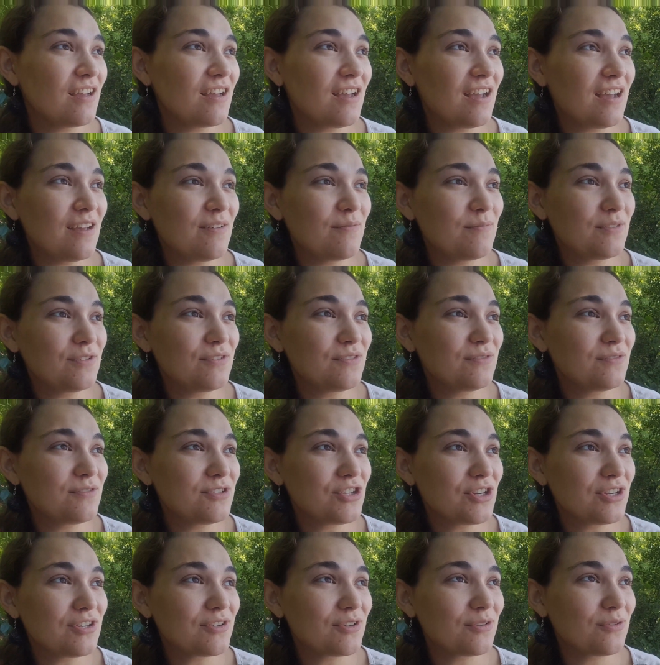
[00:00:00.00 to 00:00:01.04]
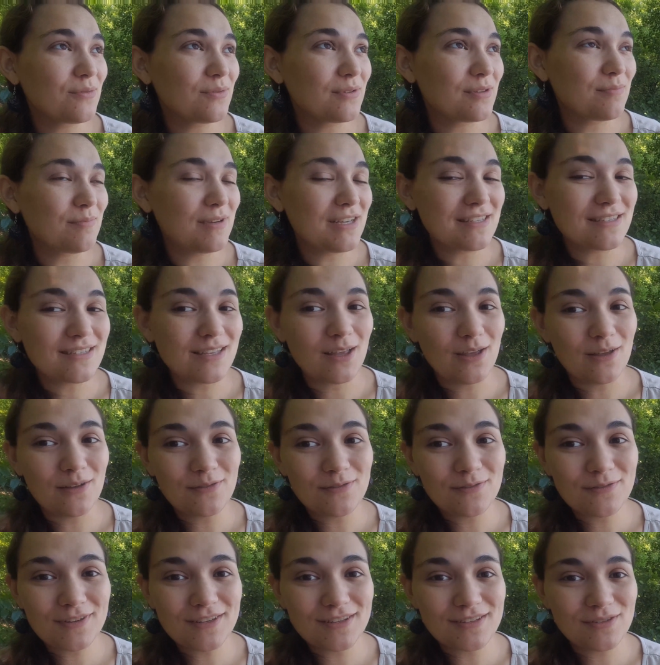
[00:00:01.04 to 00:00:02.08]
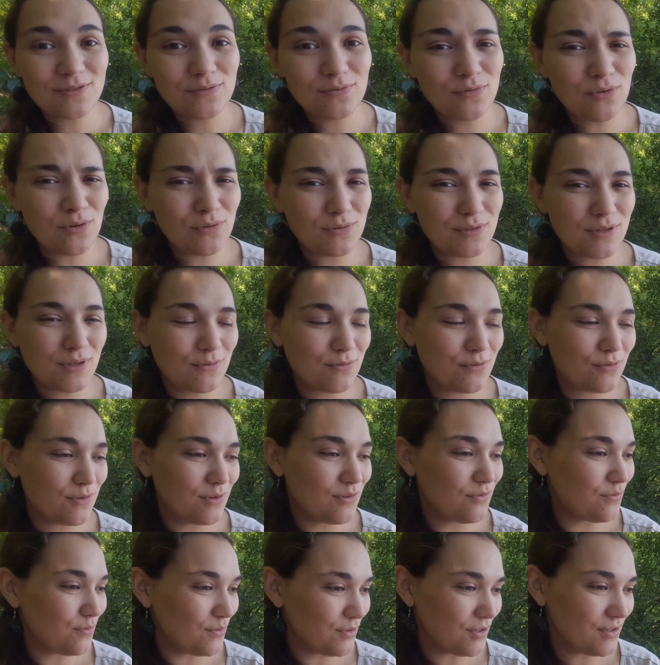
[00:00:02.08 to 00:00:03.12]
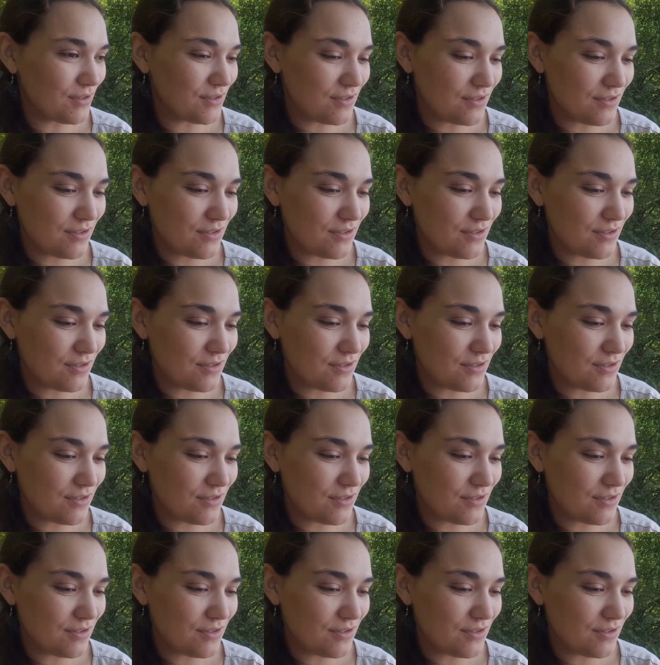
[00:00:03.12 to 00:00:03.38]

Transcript: I've been gentle with myself, because who knows how grief works,